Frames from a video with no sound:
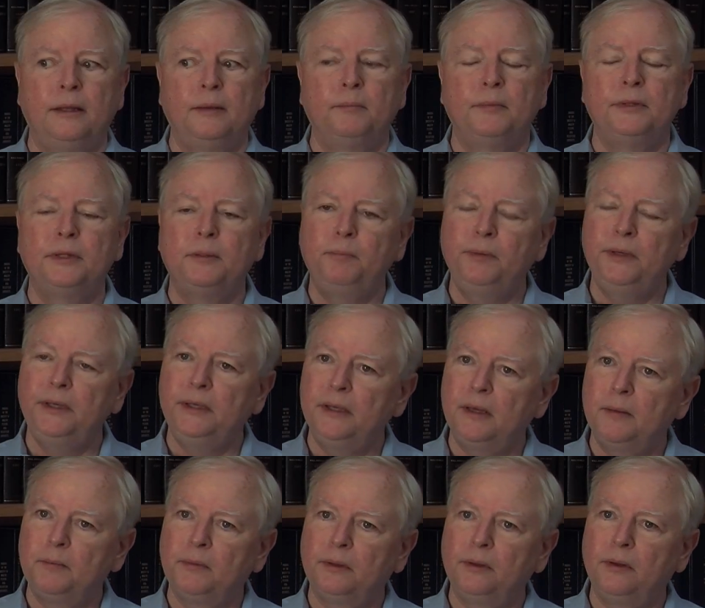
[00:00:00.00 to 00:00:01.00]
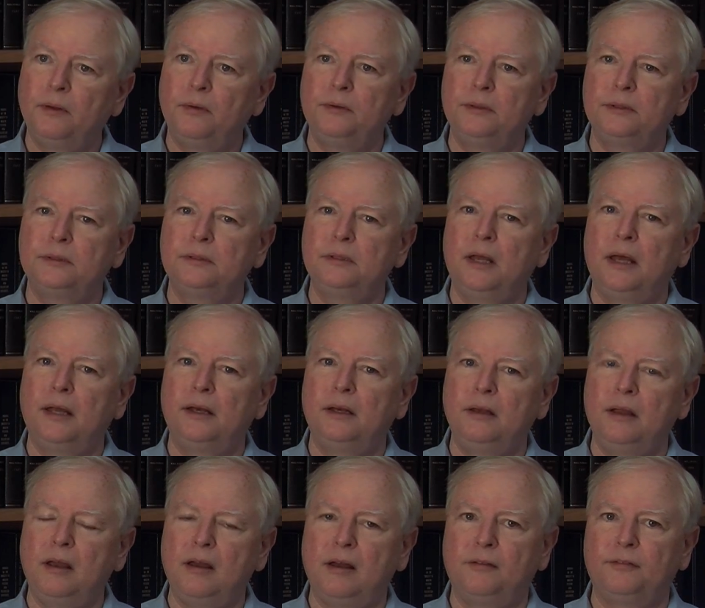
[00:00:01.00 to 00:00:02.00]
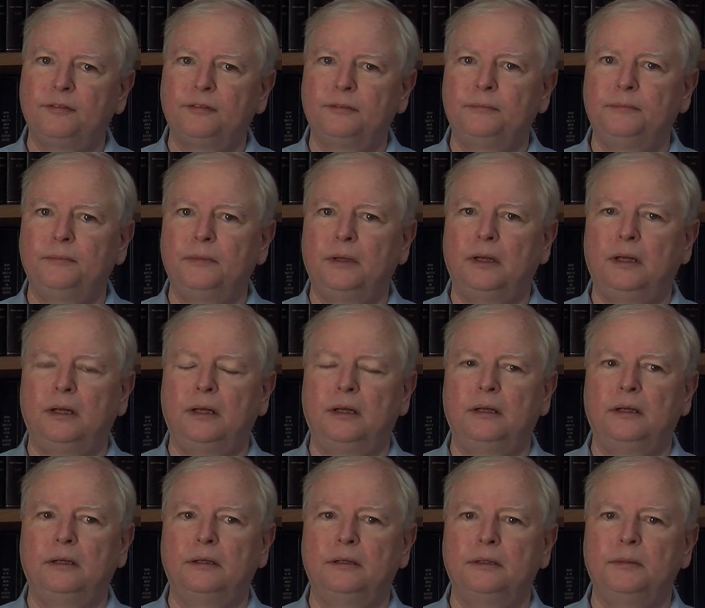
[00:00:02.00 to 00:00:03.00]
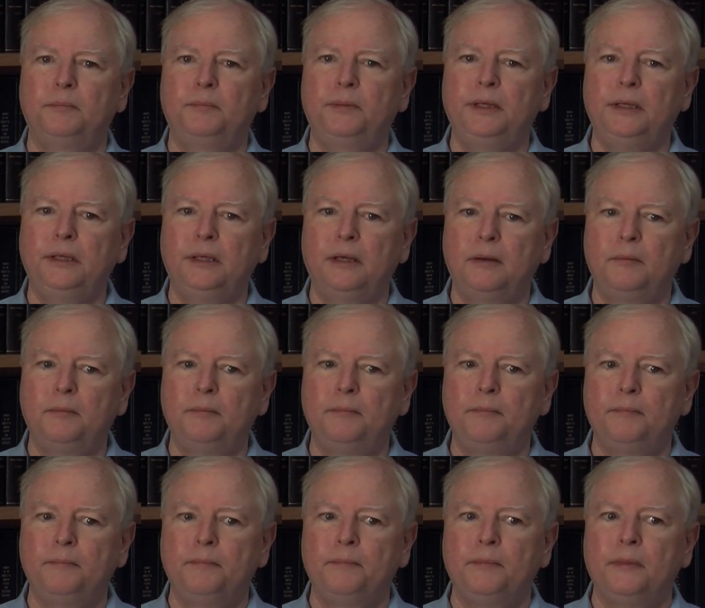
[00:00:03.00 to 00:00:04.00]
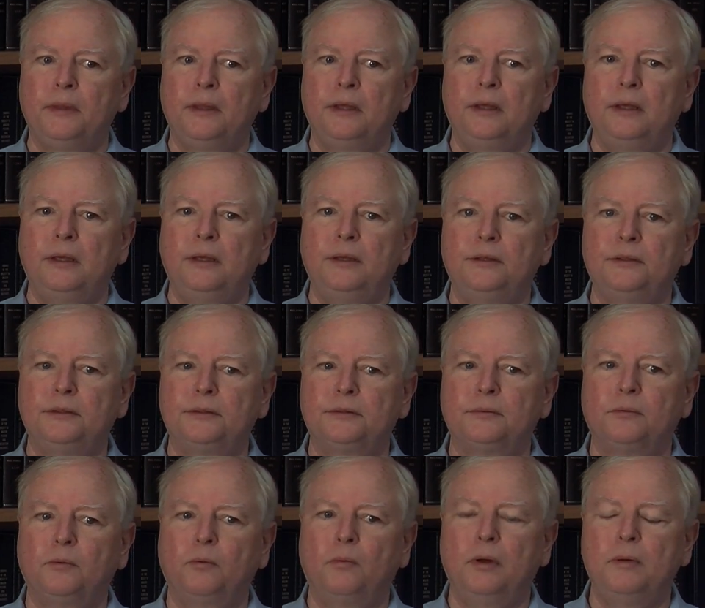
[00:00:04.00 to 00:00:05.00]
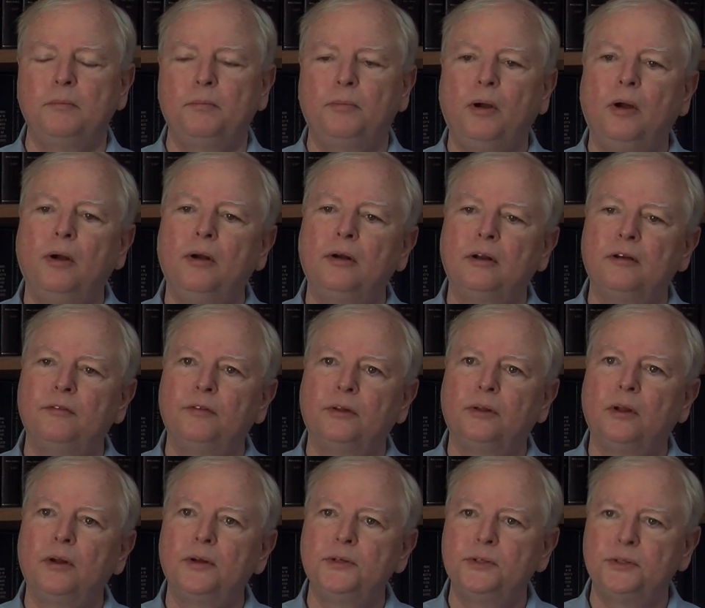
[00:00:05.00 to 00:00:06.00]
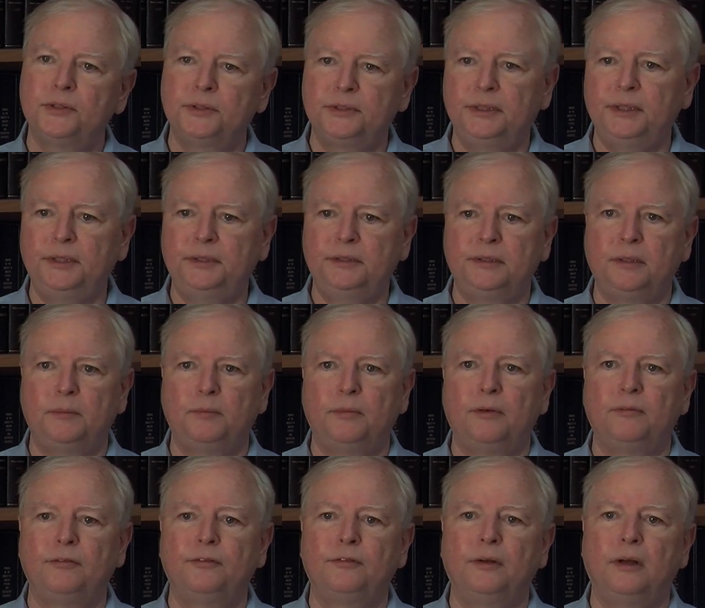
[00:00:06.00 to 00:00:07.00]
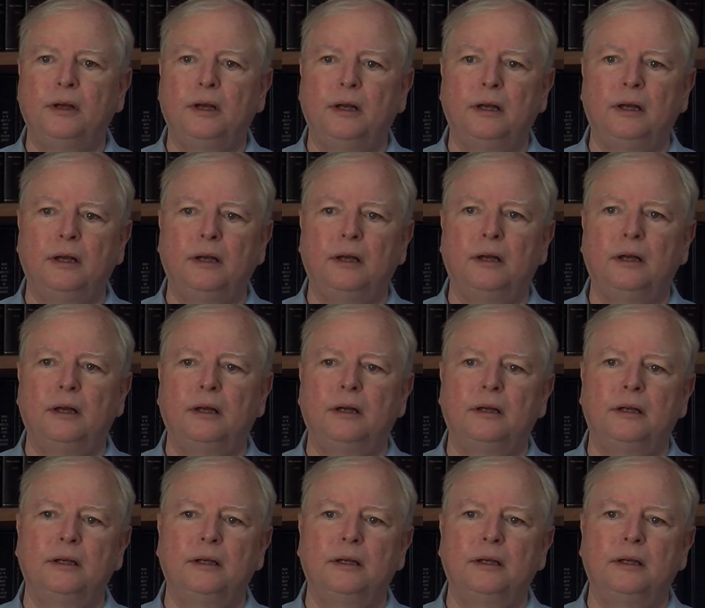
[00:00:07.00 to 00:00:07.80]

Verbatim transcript: But the PEM alone is not enough. Uh, the PEM is one part of a larger system of, uh,